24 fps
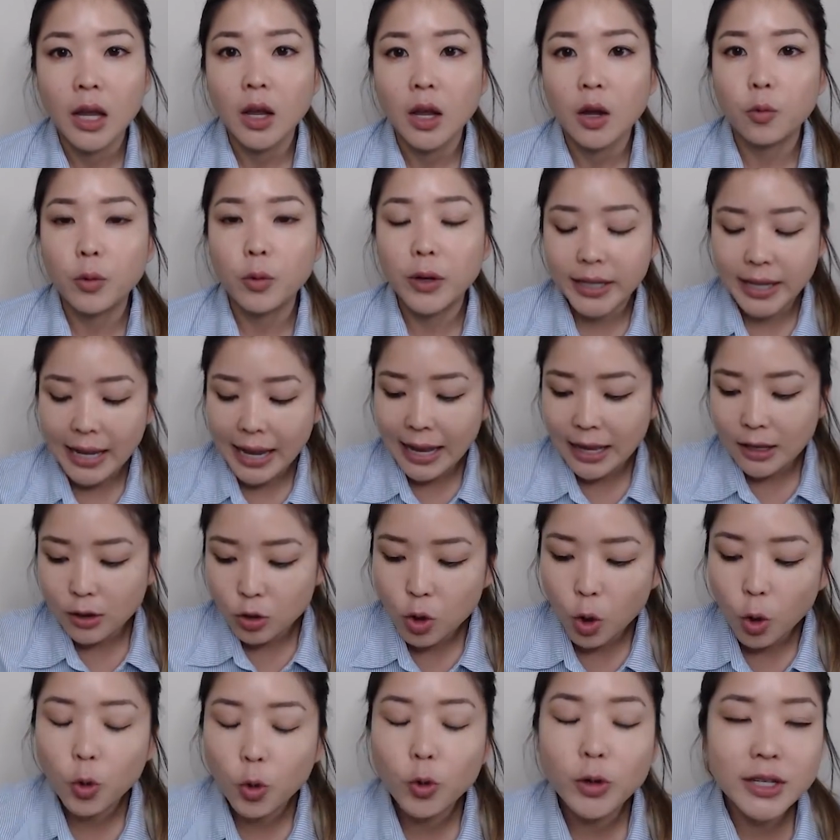We can't
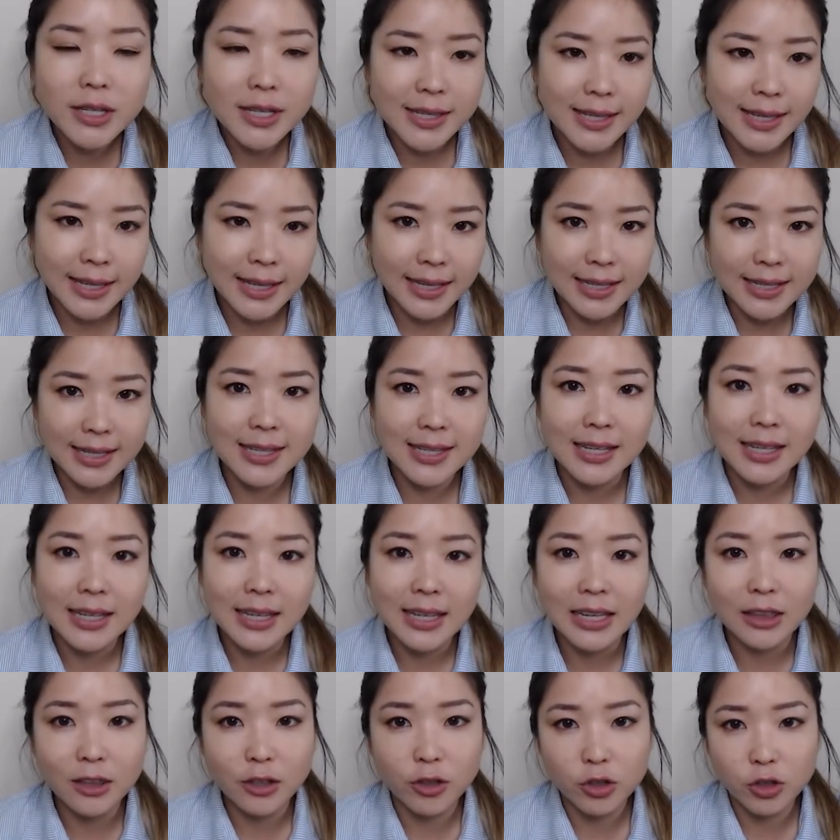notice things
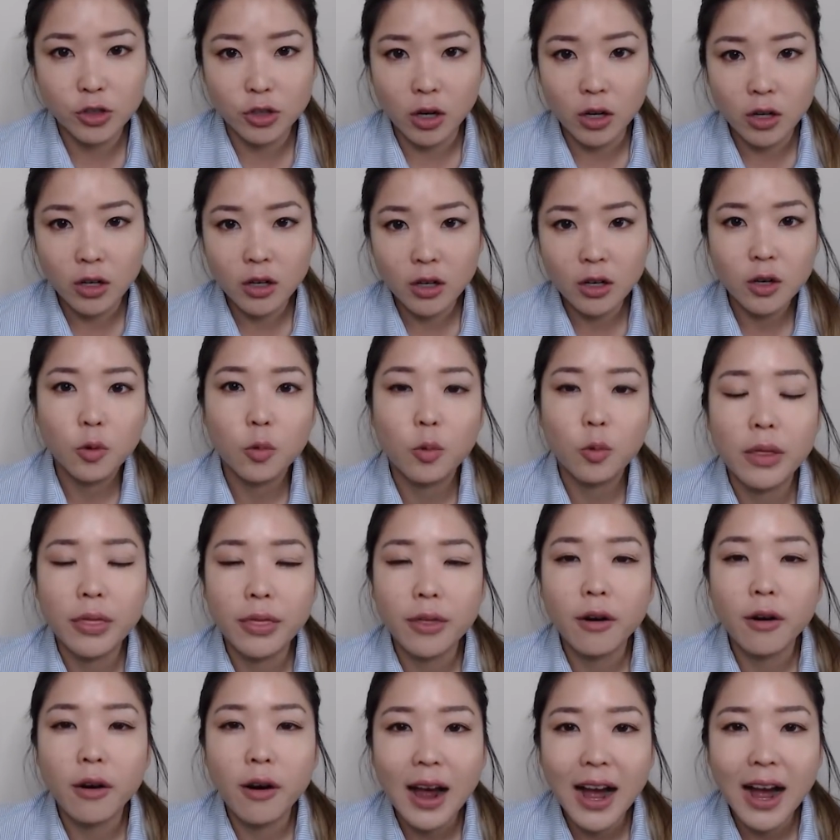in the dark with
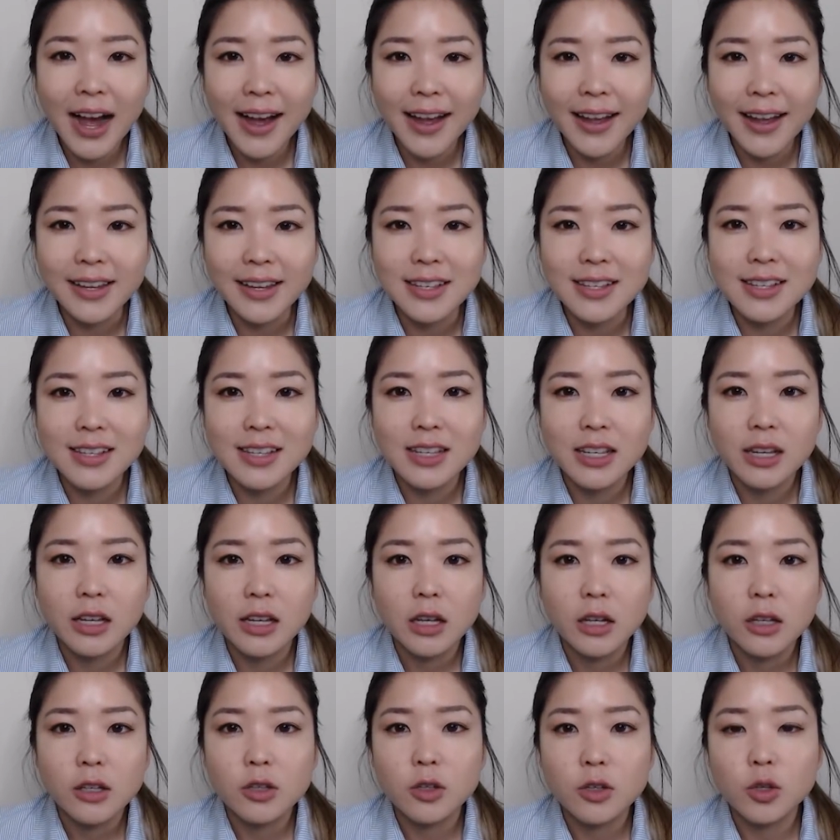our eyes.
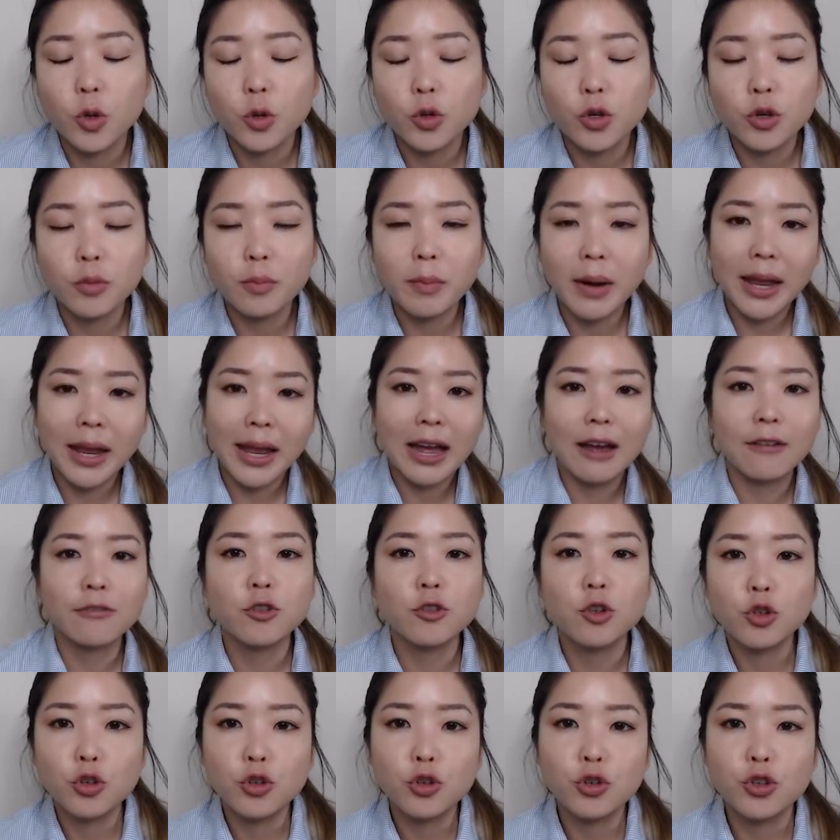So you might have
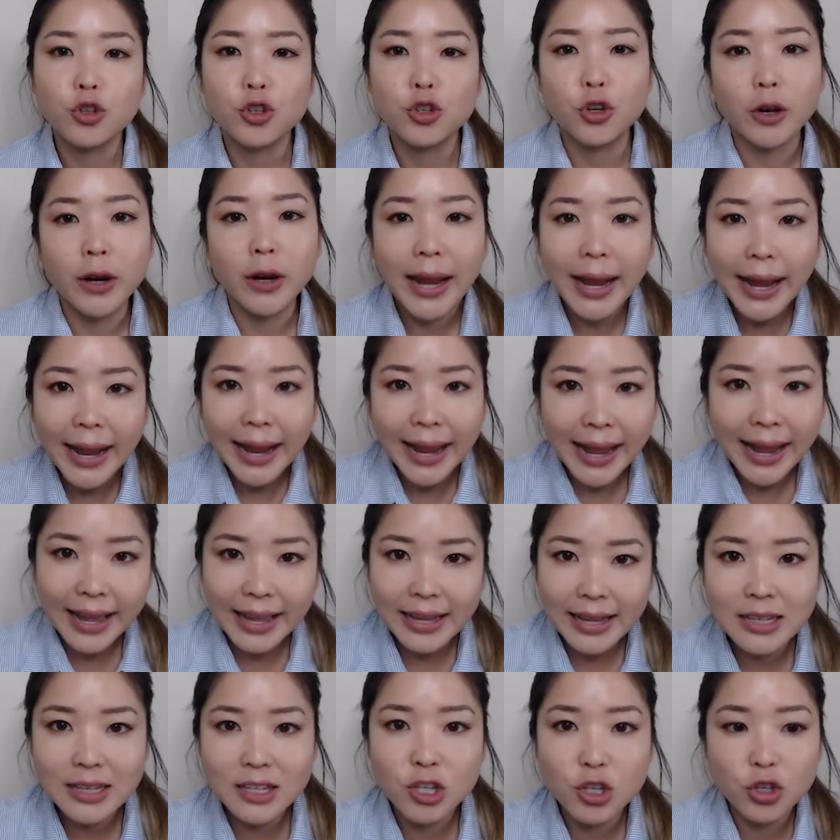to use your
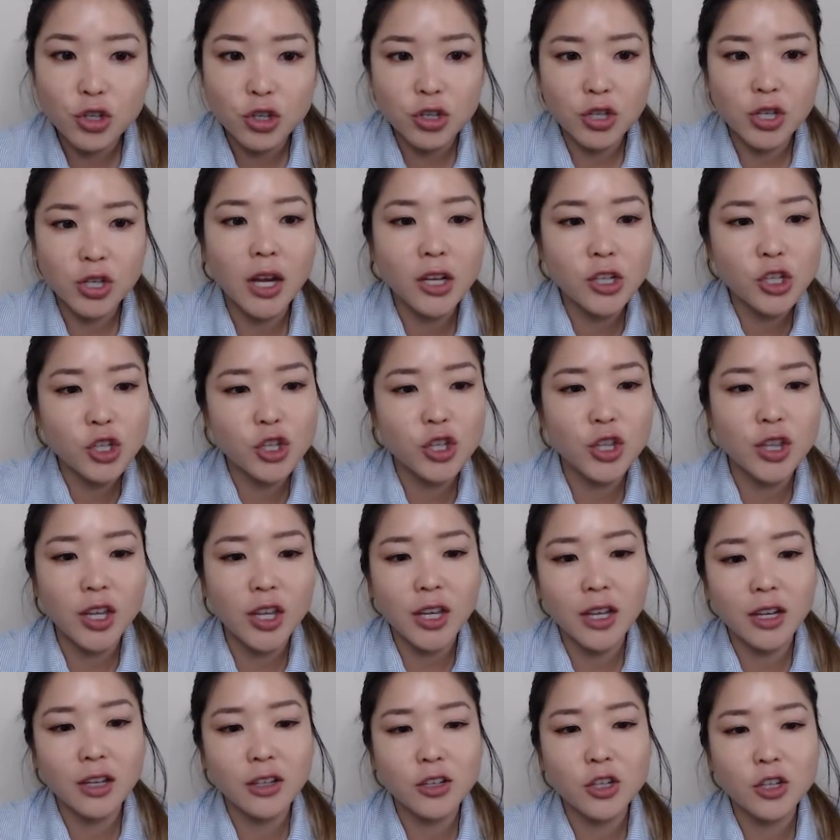hands to touch
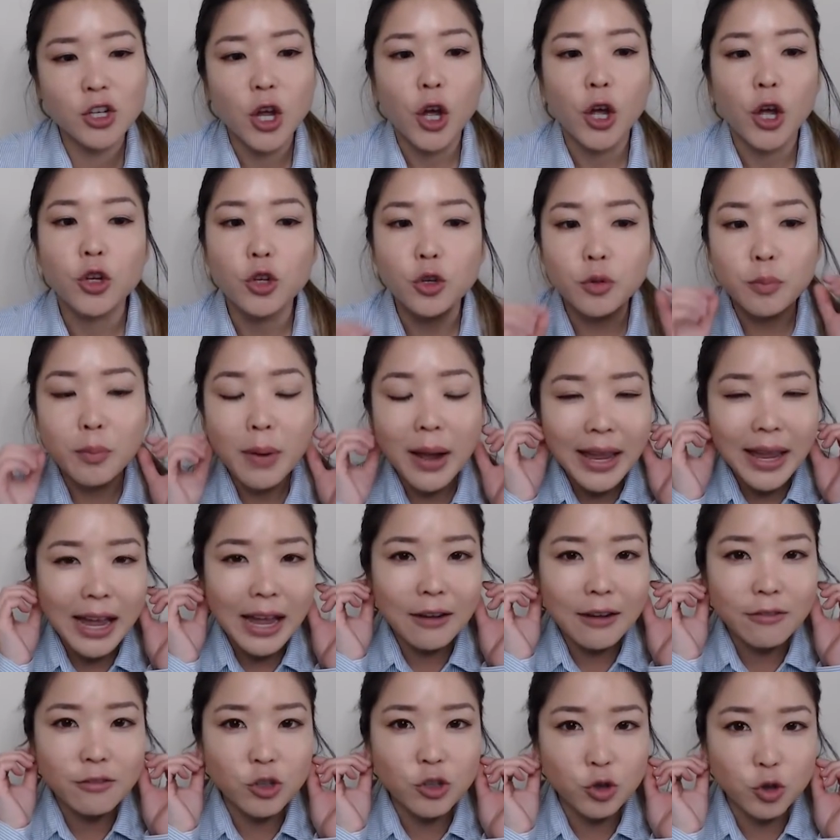things. You might
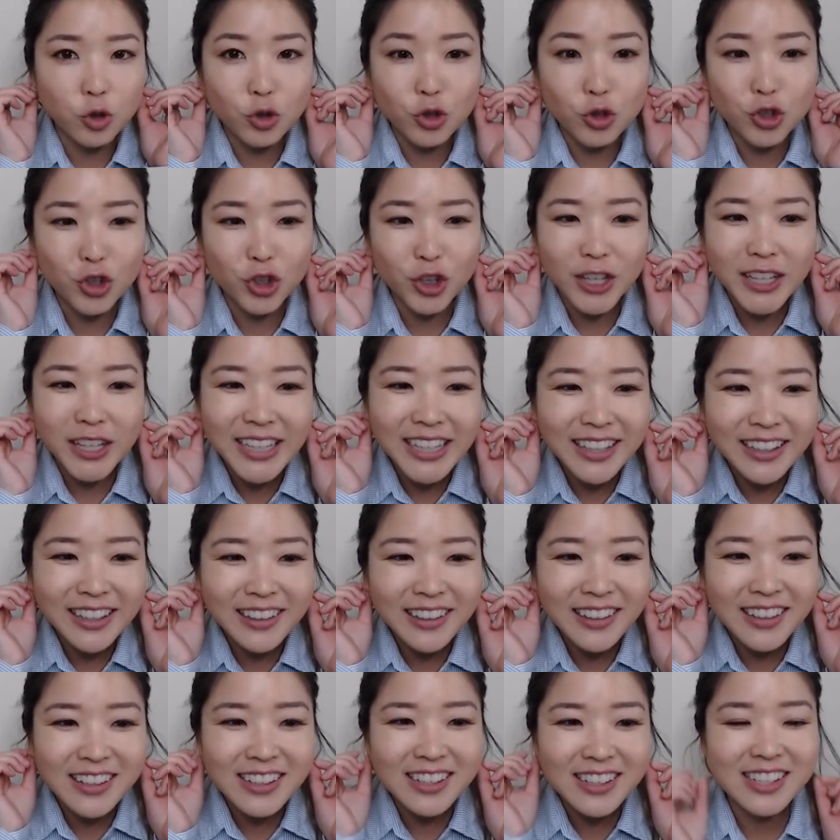have to use your
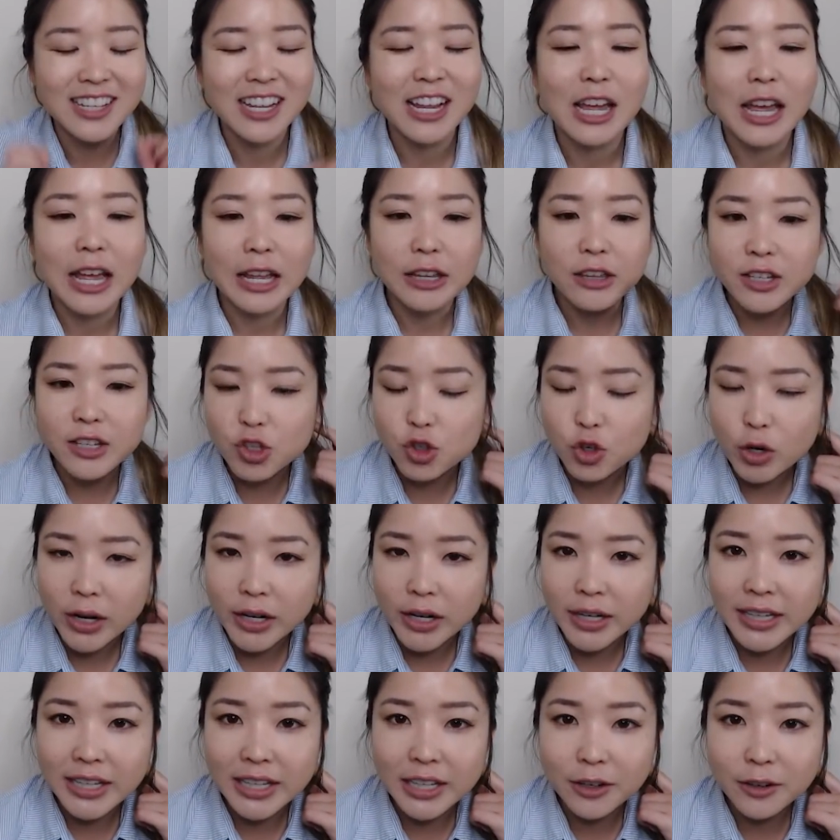ears to try
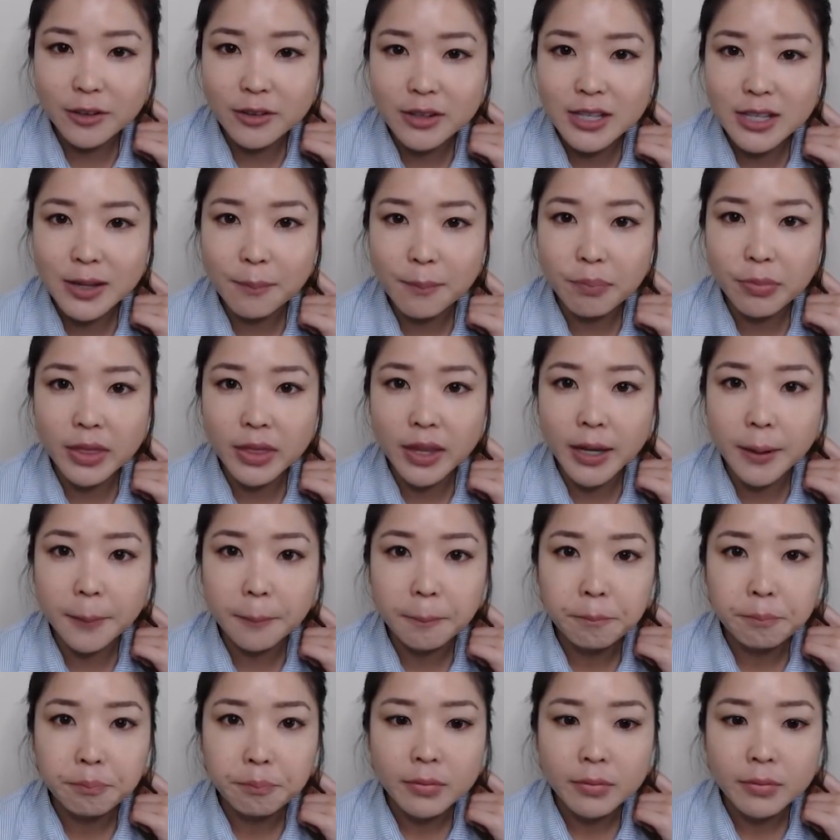to hear something.